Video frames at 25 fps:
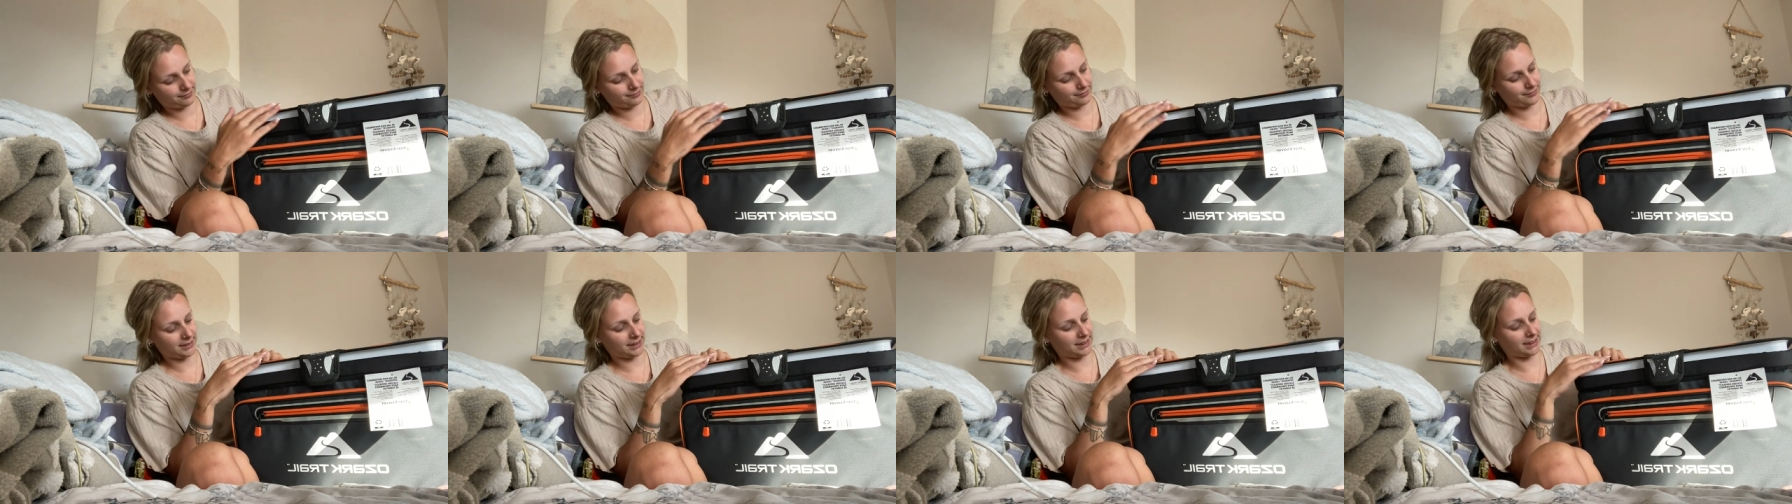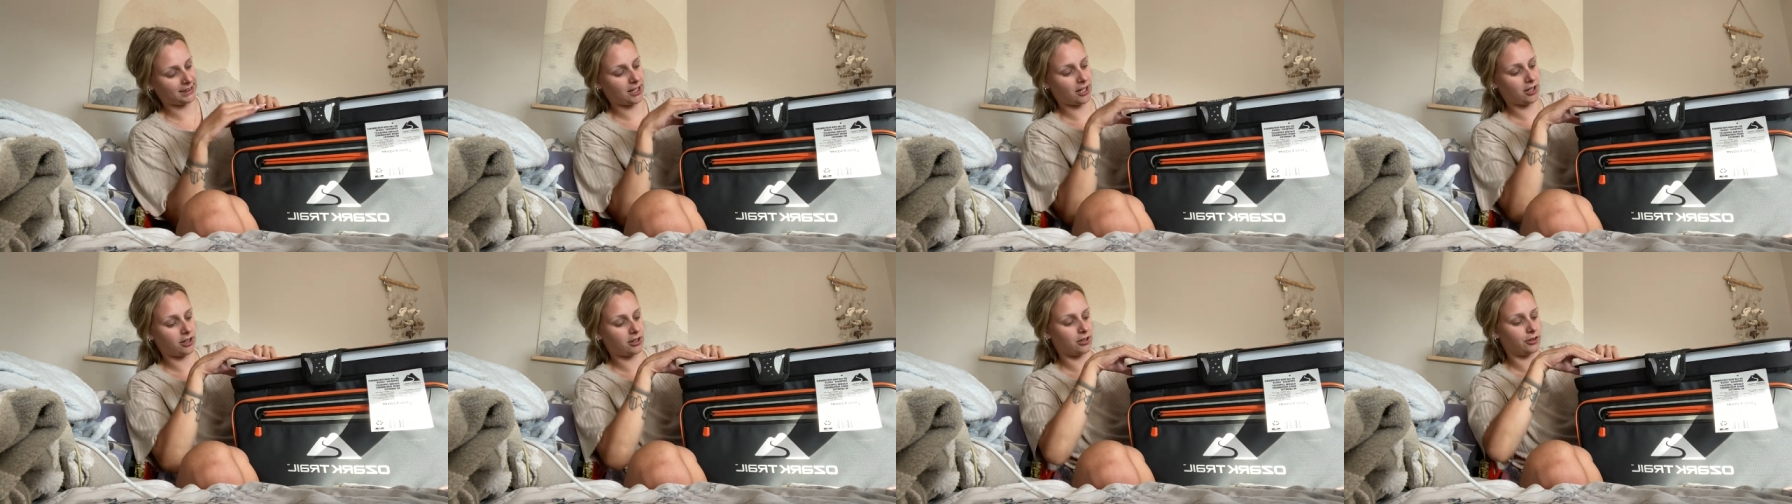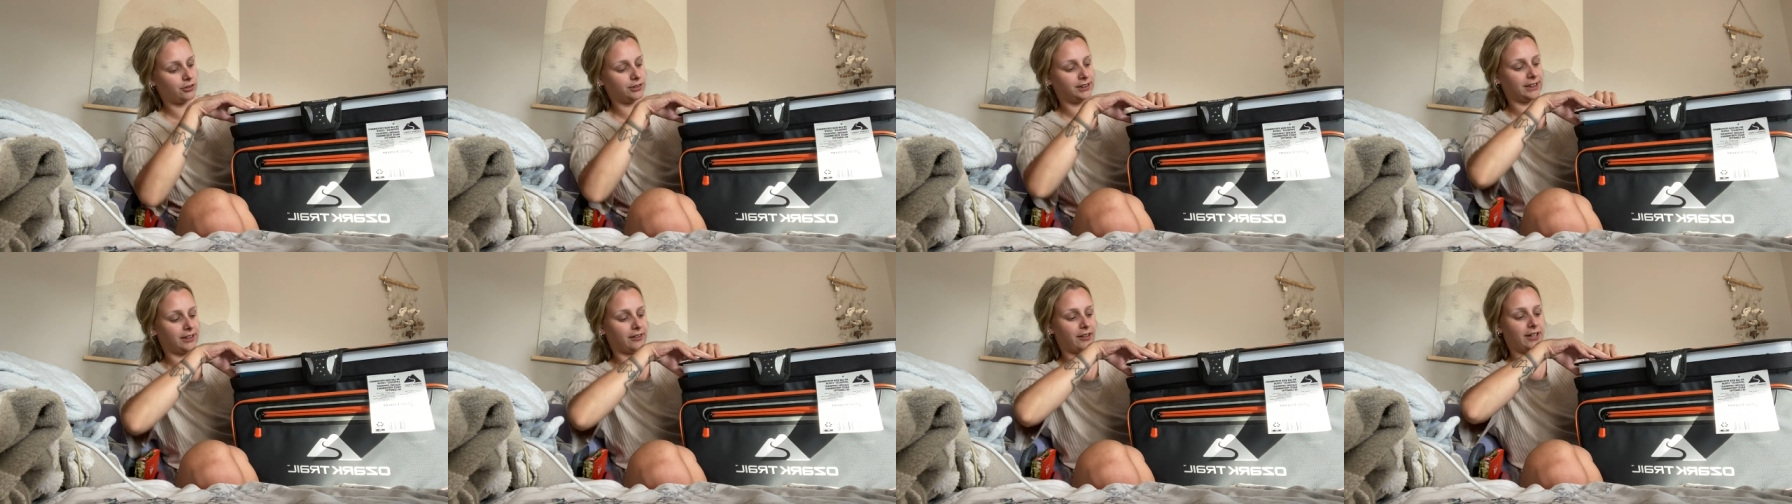it's not
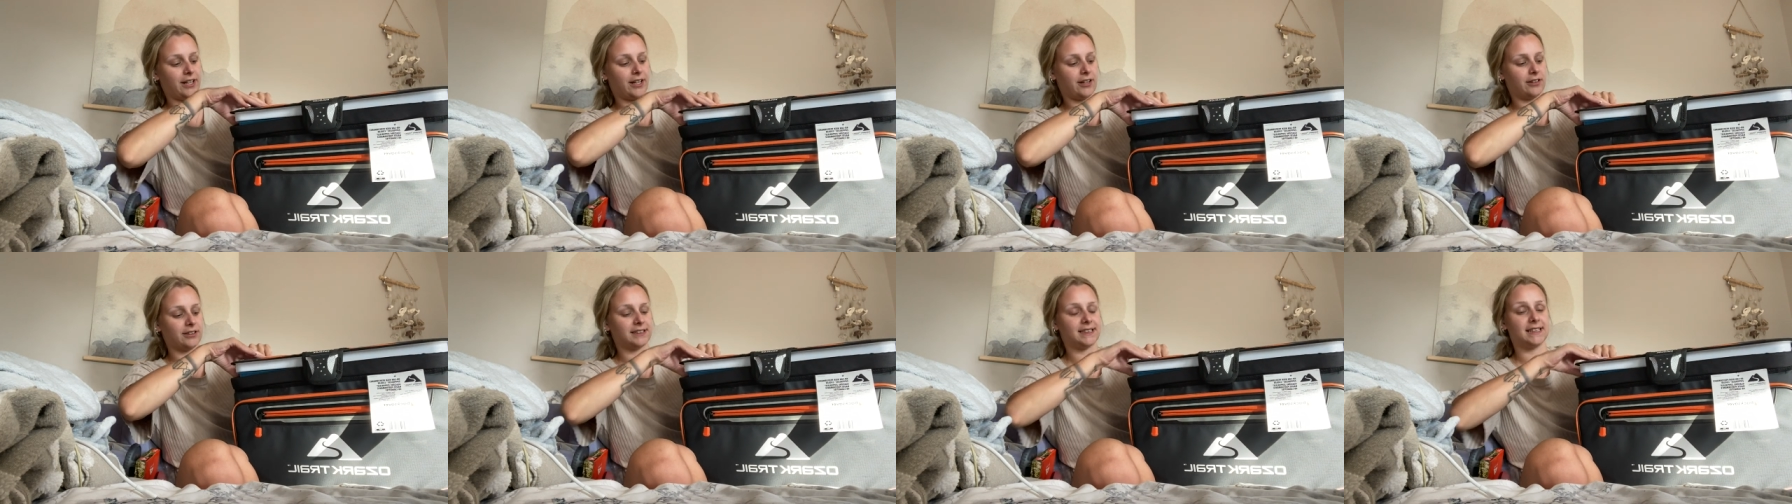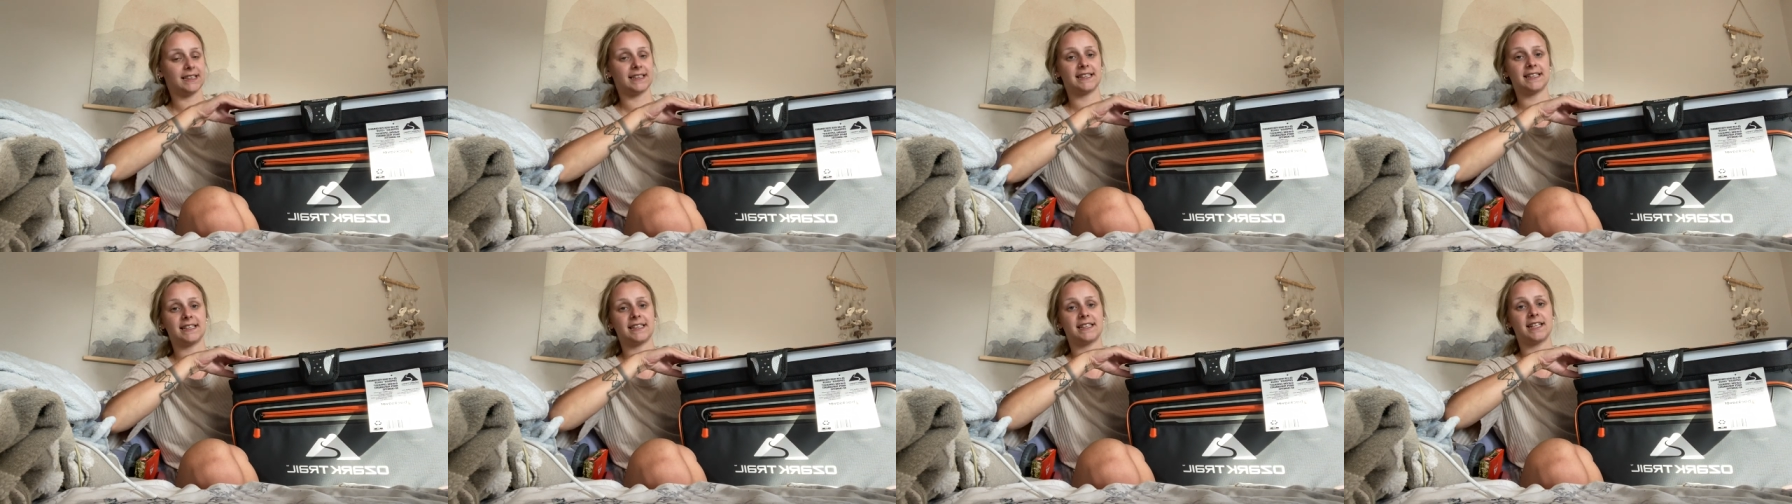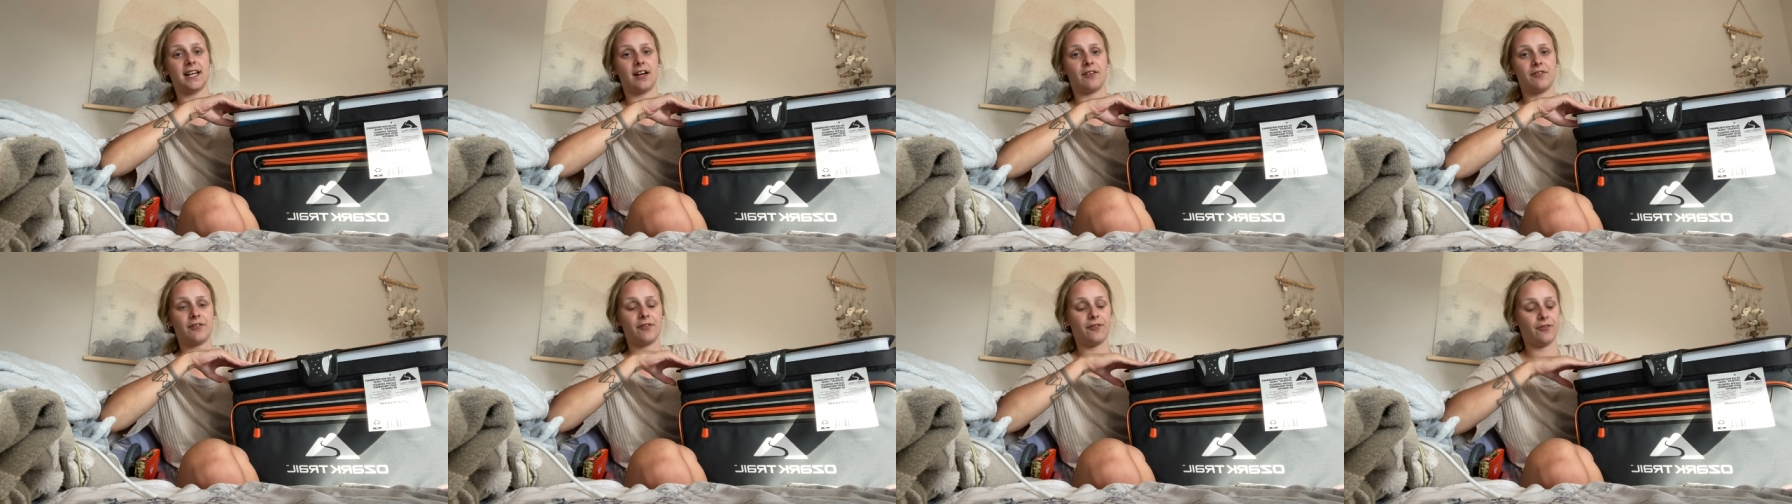closing right now because it's
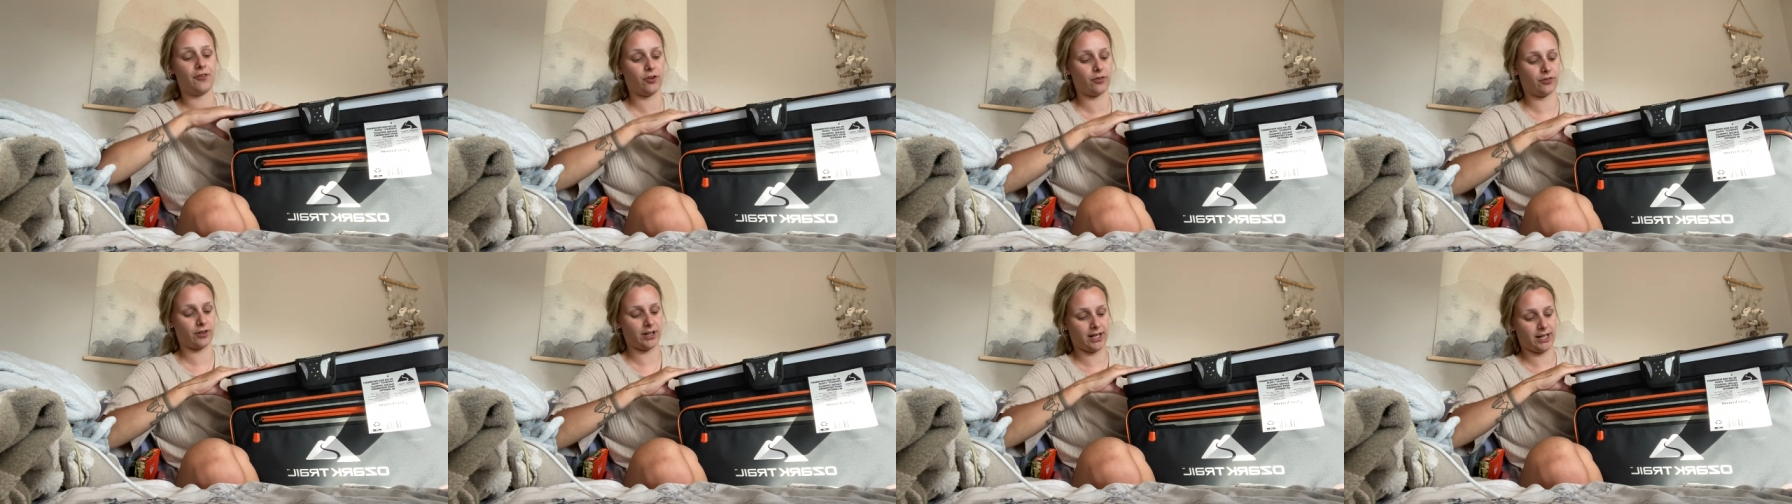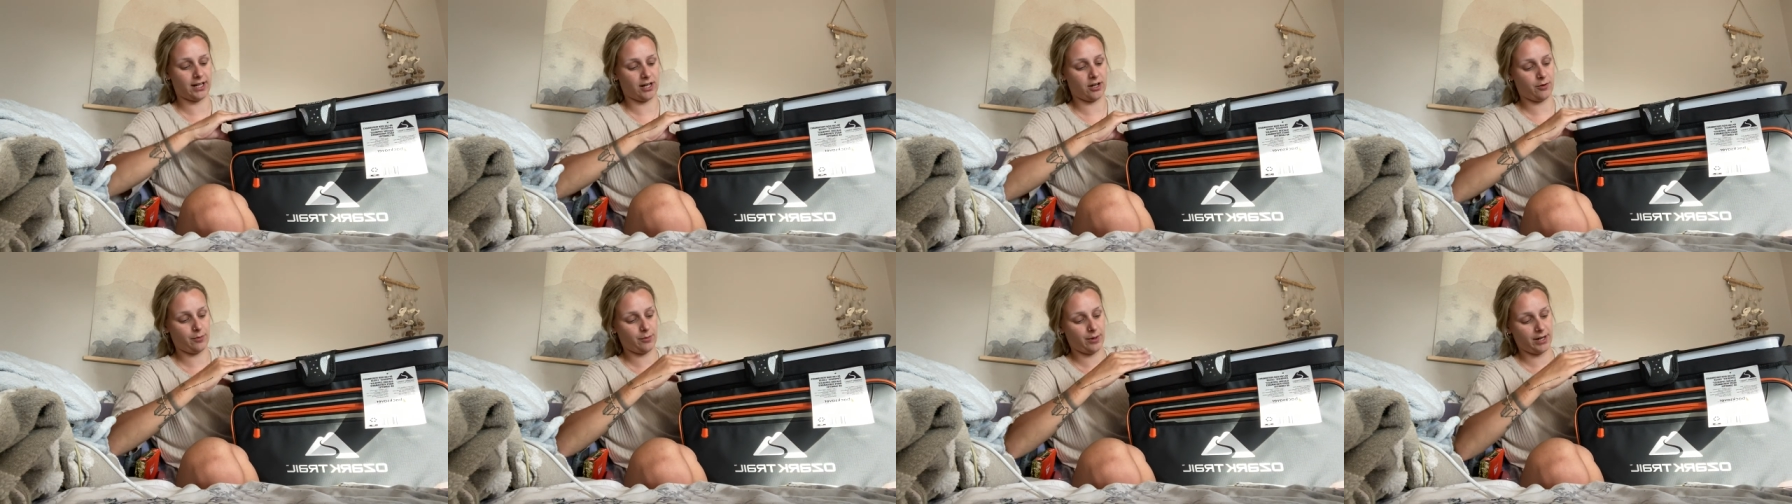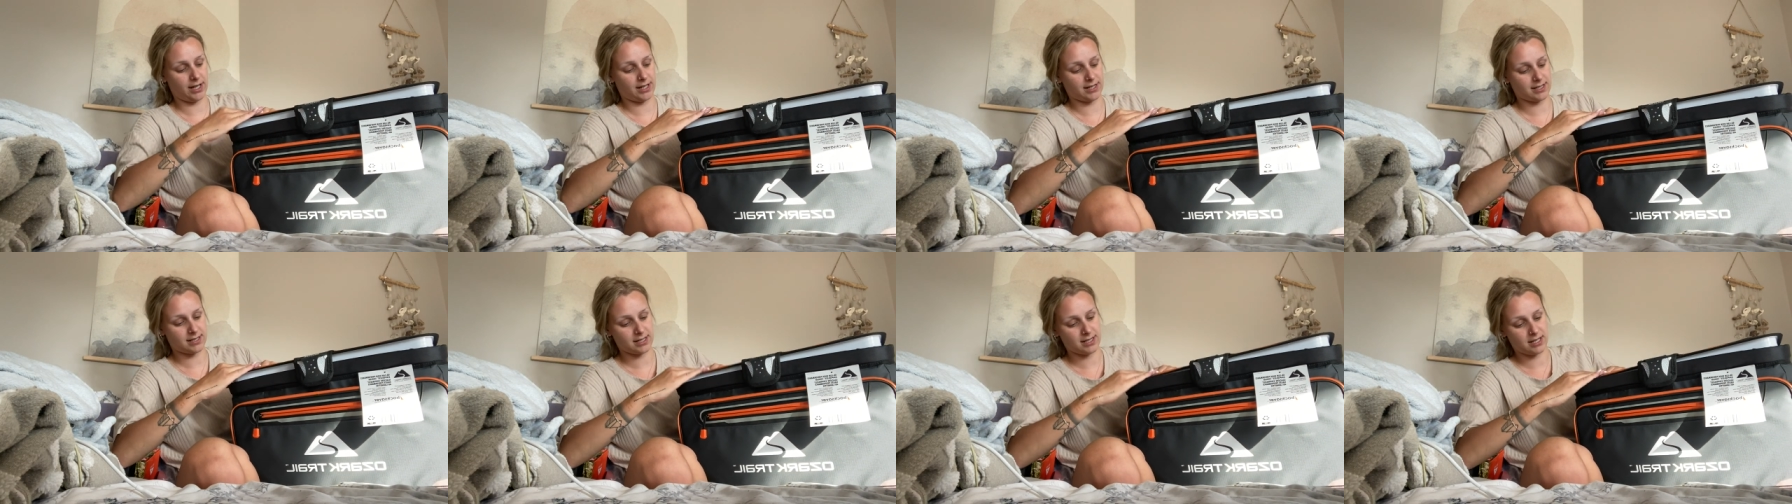stuffed full right now,
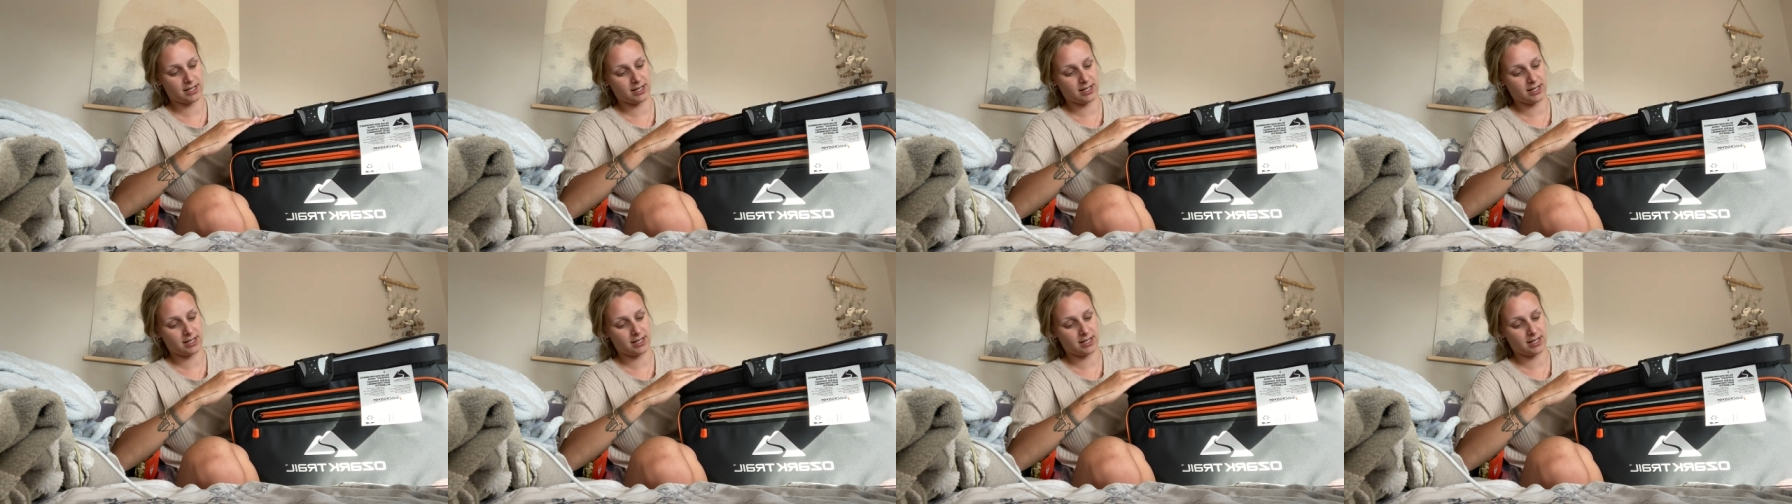but